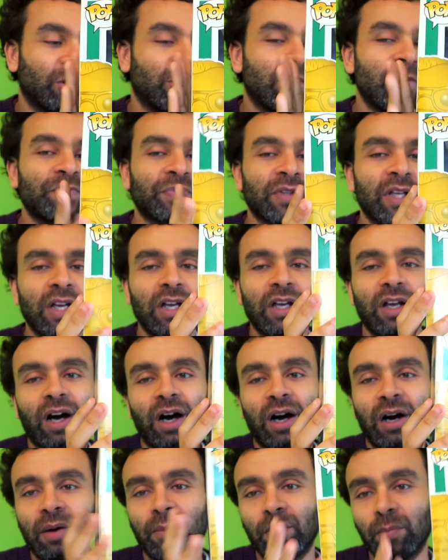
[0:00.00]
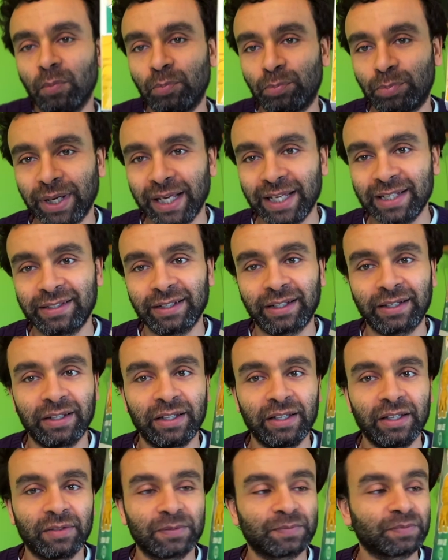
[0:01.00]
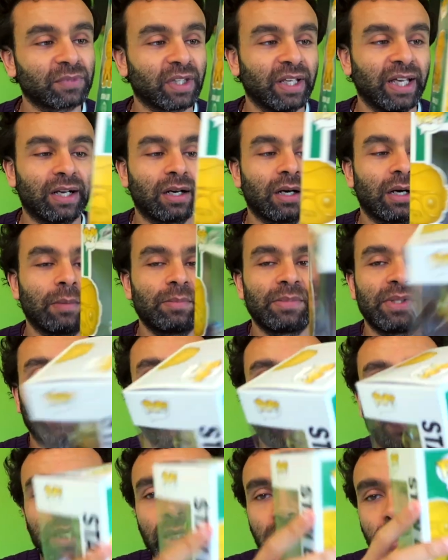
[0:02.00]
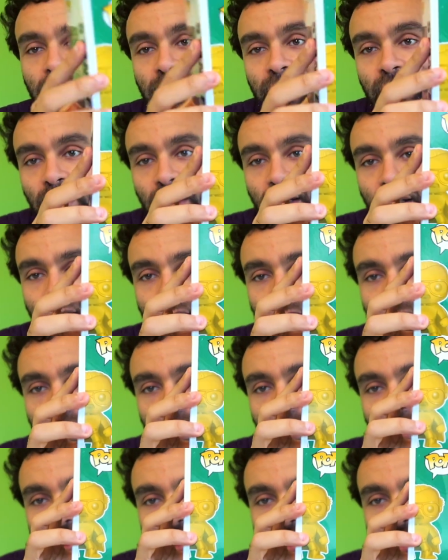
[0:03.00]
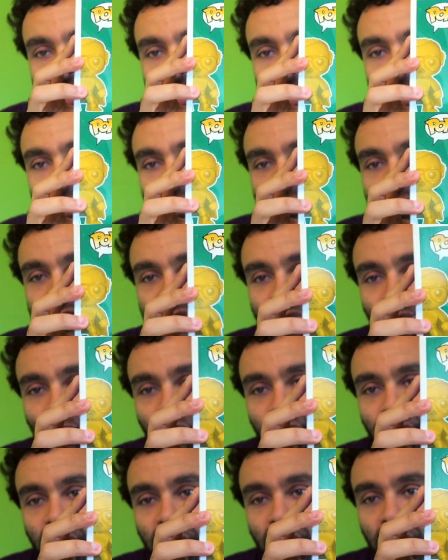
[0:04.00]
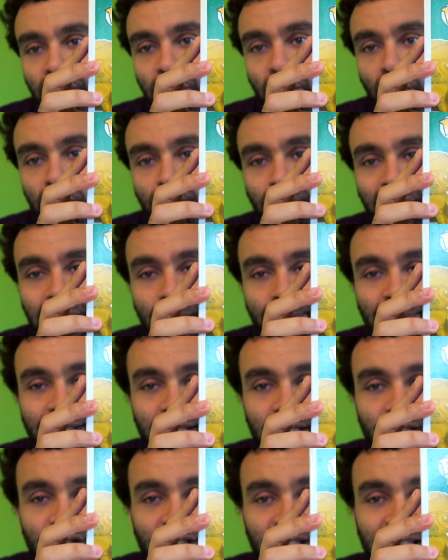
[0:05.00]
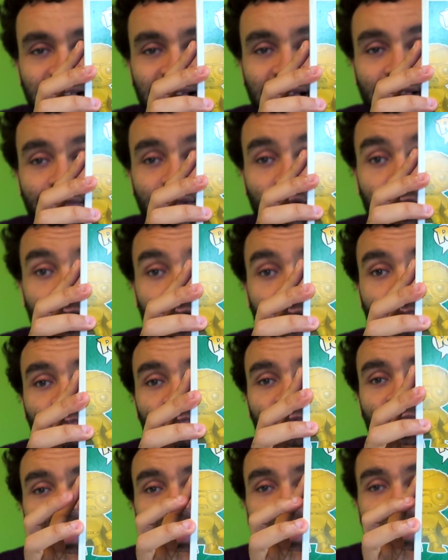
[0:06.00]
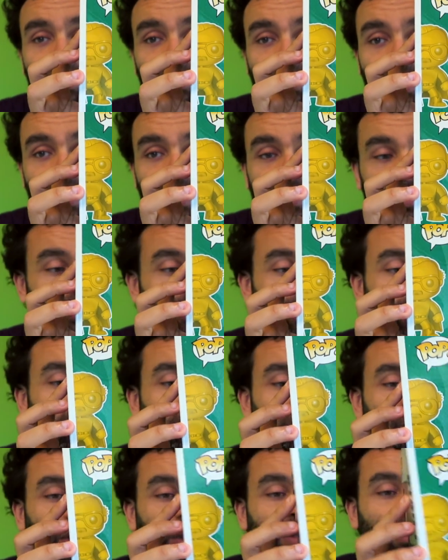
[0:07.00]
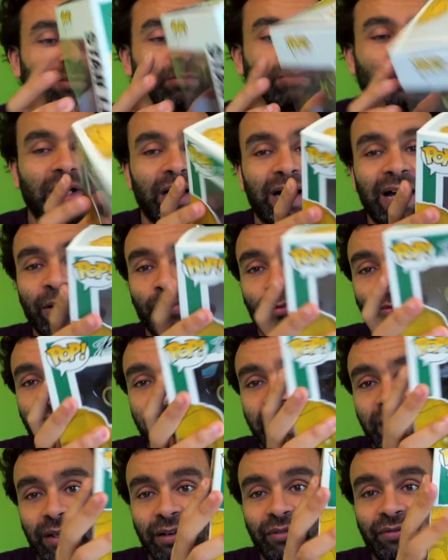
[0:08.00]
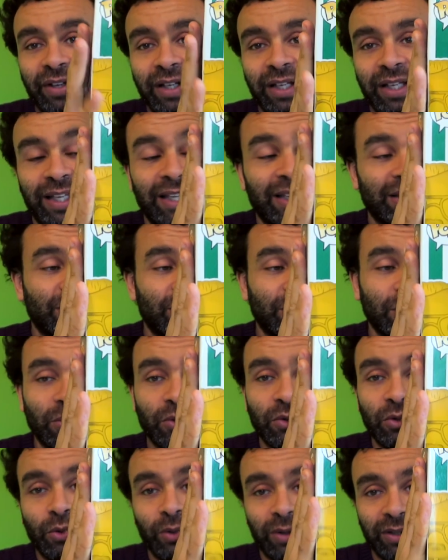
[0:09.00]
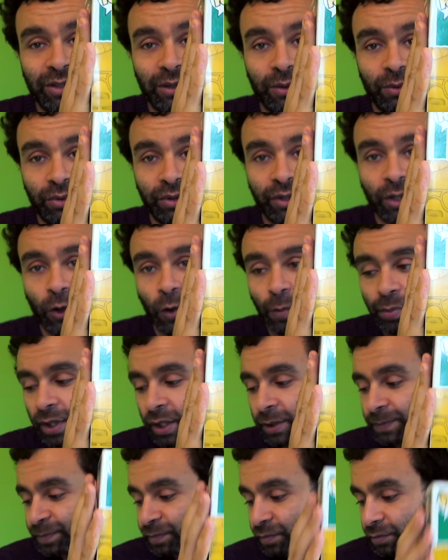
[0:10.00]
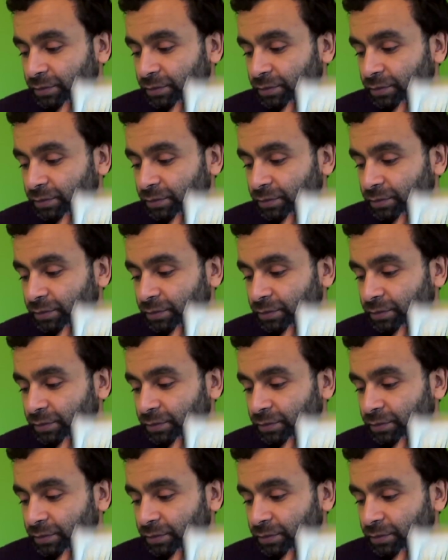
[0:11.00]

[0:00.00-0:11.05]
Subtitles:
So basically, it comes in silver and gold, but I managed to get the gold one. But I really love it. It's so cool. It's so dope.